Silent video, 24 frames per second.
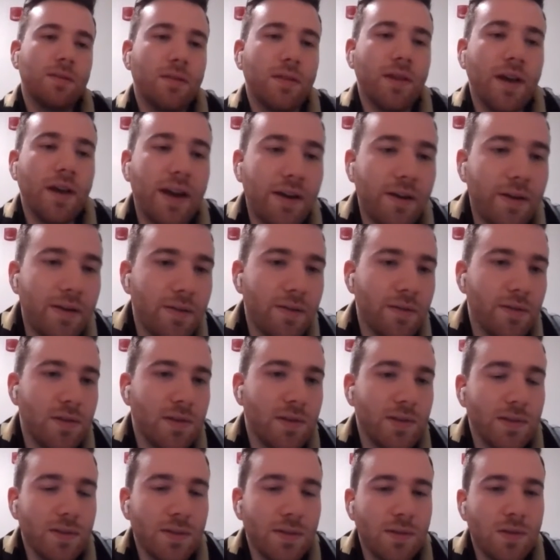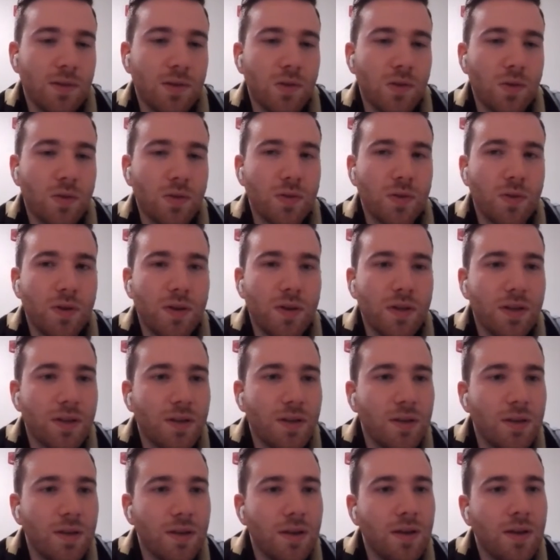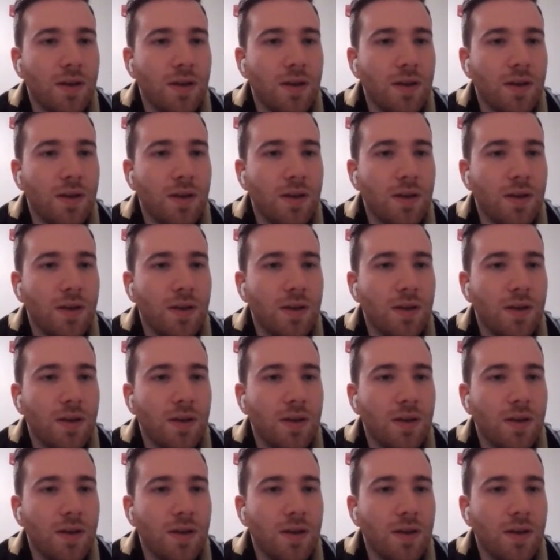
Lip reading: Lahren's goal scoring.